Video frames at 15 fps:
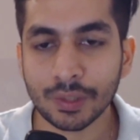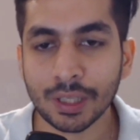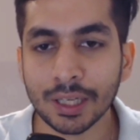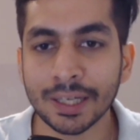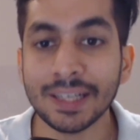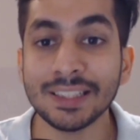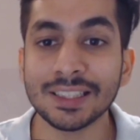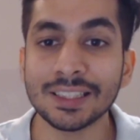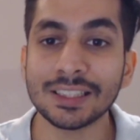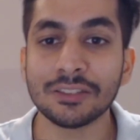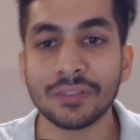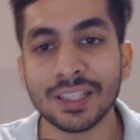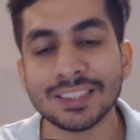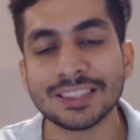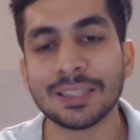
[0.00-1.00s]
Right, it is
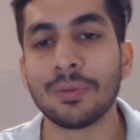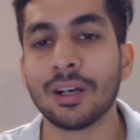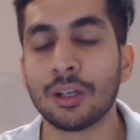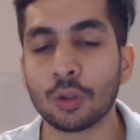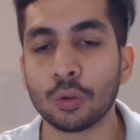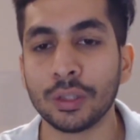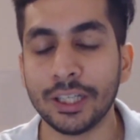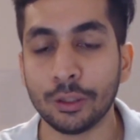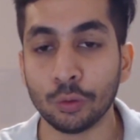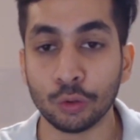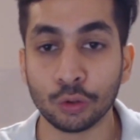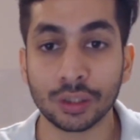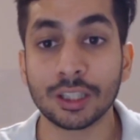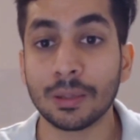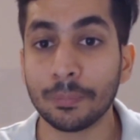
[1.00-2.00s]
very similar to E2. You
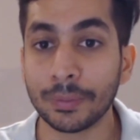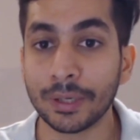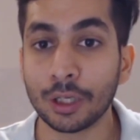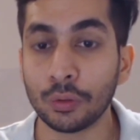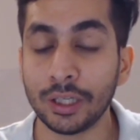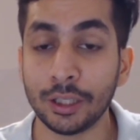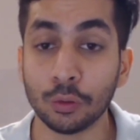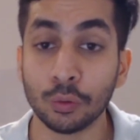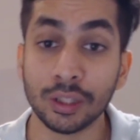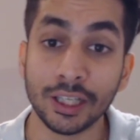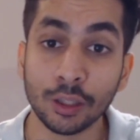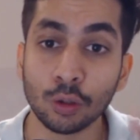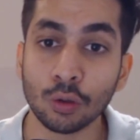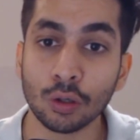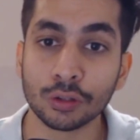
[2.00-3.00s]
can compare to E2. In
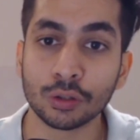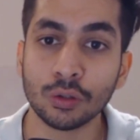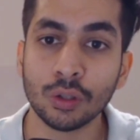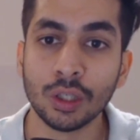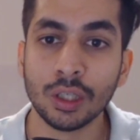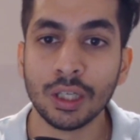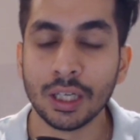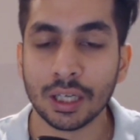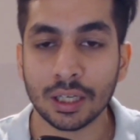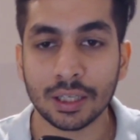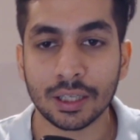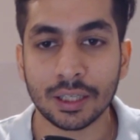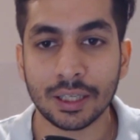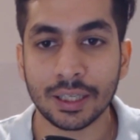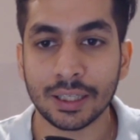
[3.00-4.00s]
E2 also,
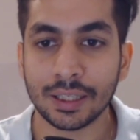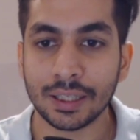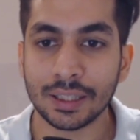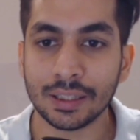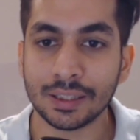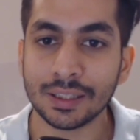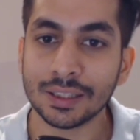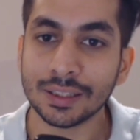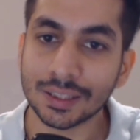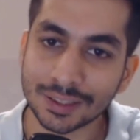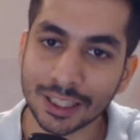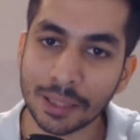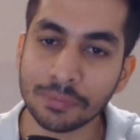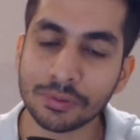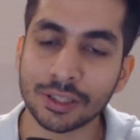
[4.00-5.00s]
in the
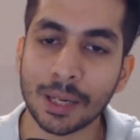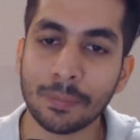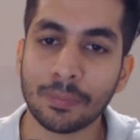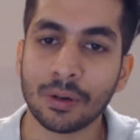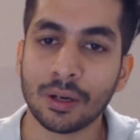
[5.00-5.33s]
same step,